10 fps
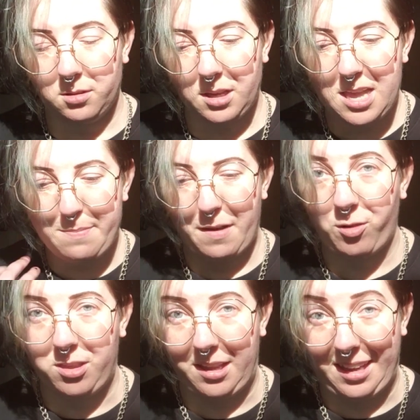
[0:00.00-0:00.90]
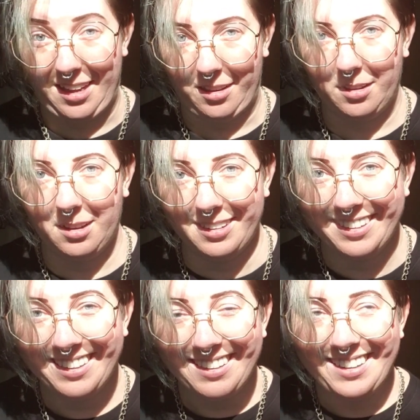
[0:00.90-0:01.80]
keep everything in.
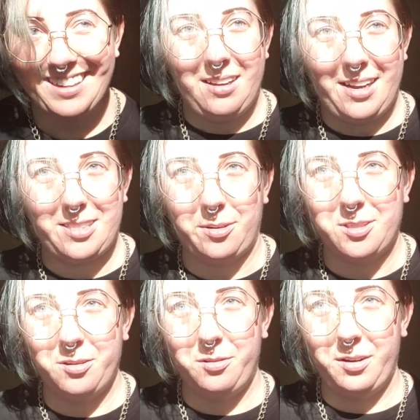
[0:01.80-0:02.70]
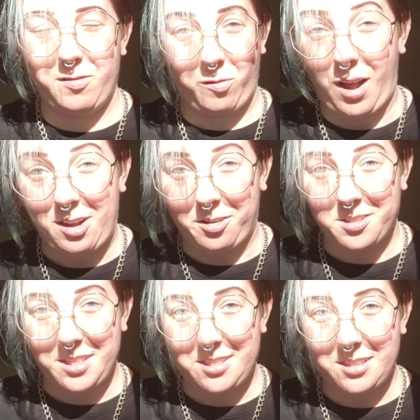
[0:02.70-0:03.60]
It's also a drier
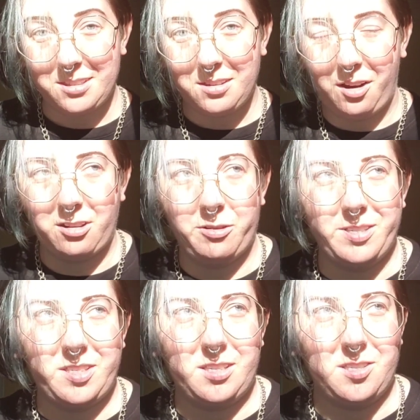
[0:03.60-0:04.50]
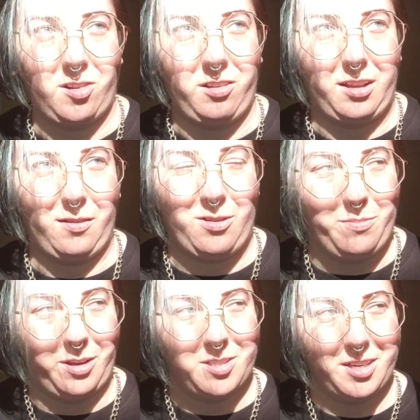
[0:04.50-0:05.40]
season, although this did start like a few
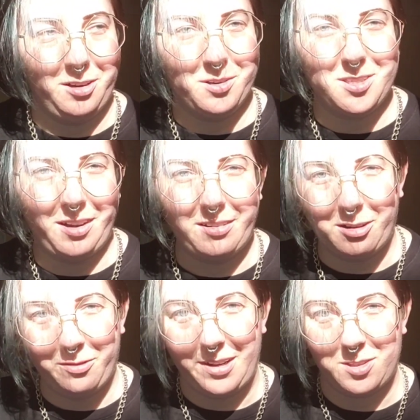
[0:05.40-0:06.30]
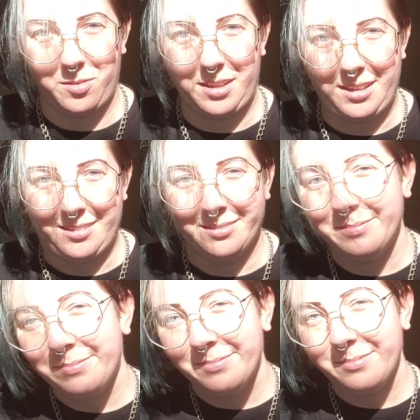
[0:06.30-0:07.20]
months ago, so I don't know if that's really
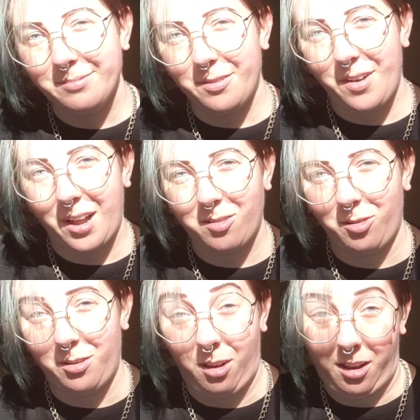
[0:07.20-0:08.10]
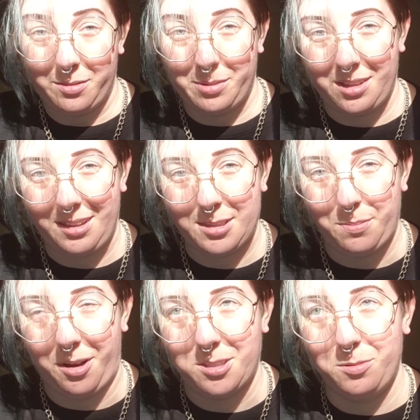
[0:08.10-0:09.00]
a factor or not, but I think it's
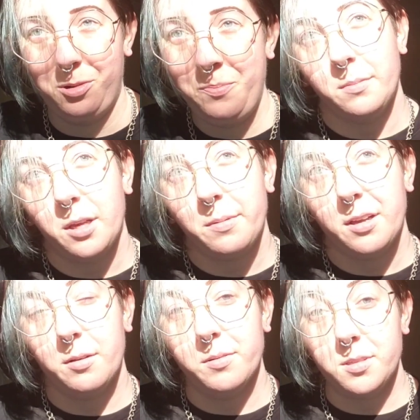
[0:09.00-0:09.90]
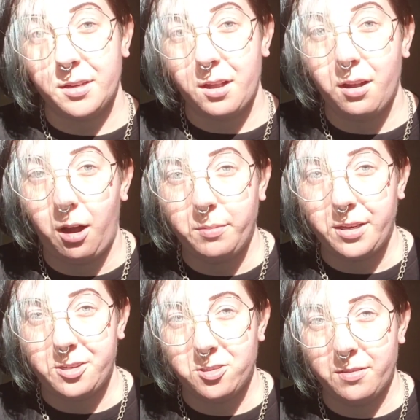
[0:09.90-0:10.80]
possible that maybe it was like a
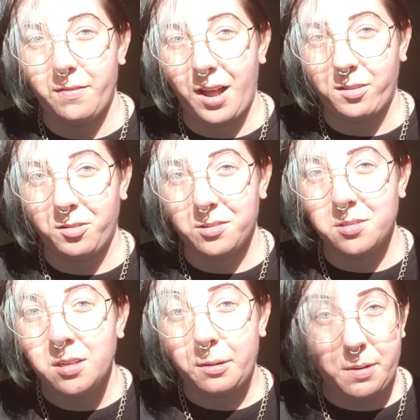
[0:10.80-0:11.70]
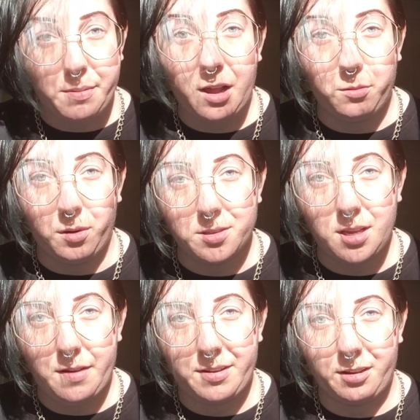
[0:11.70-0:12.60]
combination of factors. Like maybe I was
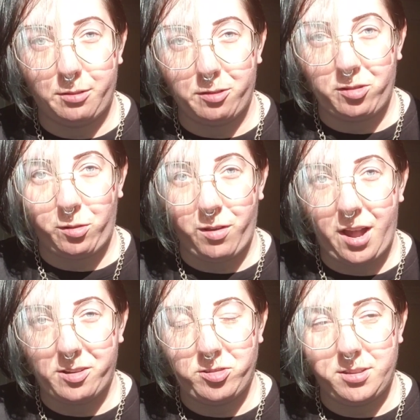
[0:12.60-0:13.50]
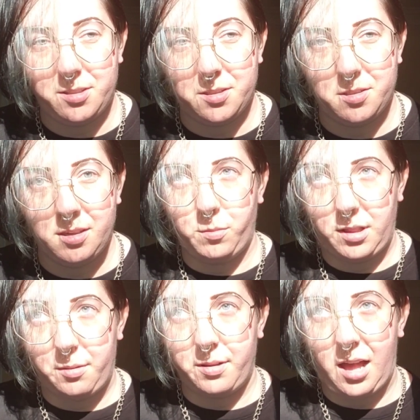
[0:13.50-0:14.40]
having allergic reactions, and
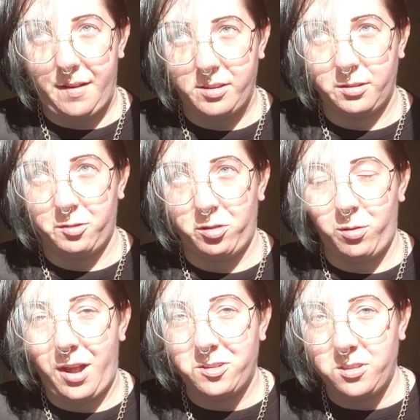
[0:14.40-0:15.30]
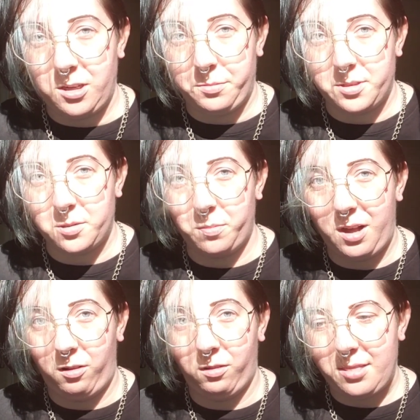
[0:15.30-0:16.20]
when I would have an allergic reaction it would
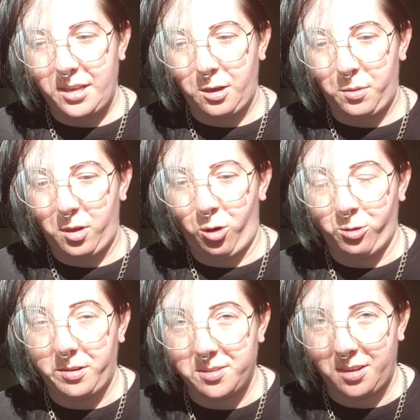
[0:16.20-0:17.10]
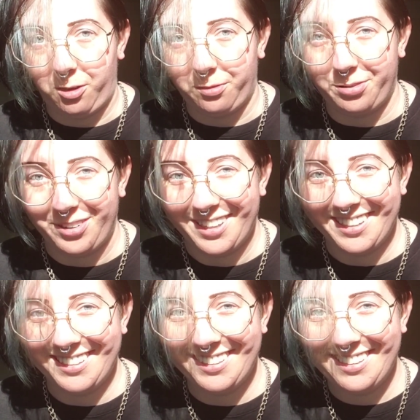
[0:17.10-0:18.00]
swell and then it would hurt itself
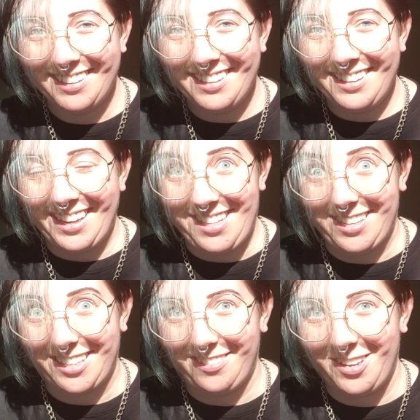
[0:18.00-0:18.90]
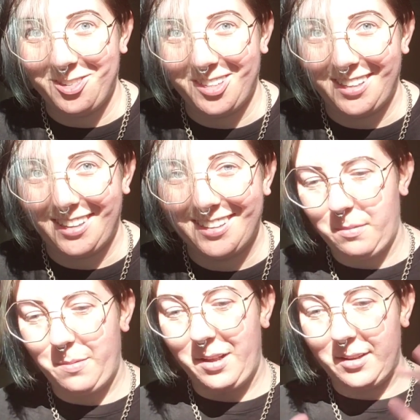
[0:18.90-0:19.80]
in its confusion.
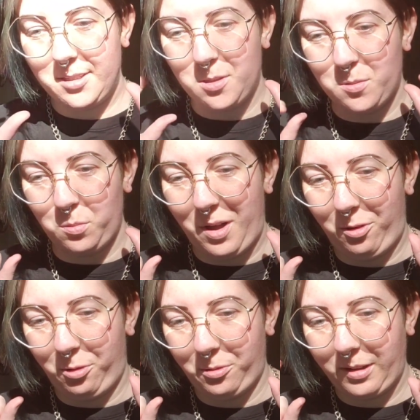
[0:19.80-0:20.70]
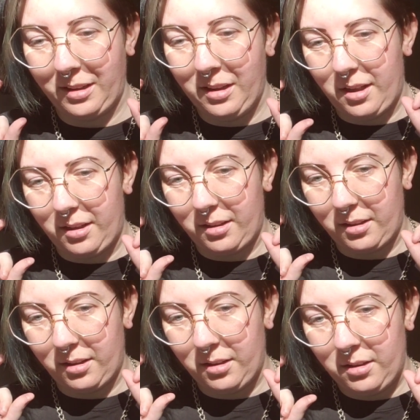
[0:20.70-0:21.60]
Maybe it swelled
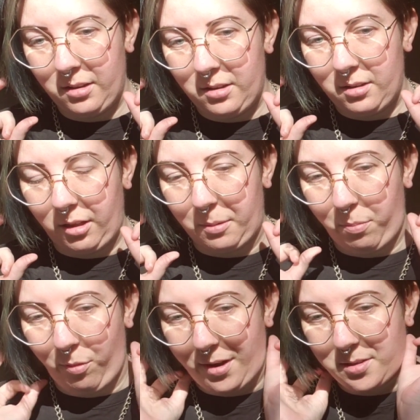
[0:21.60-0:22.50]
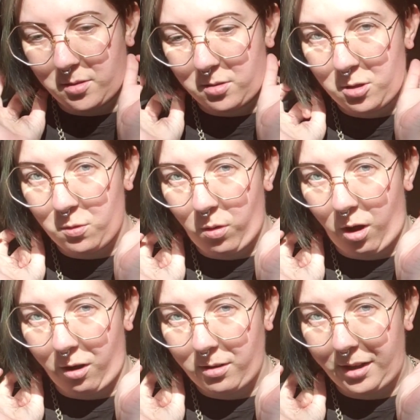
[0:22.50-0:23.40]
and like pressed too
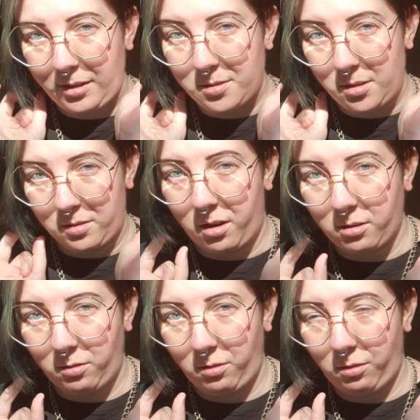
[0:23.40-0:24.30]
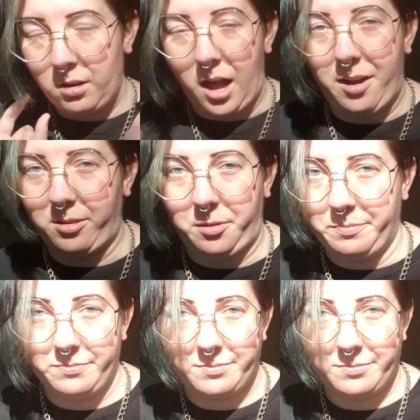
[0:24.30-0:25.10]
hard against the tunnel. I don't know.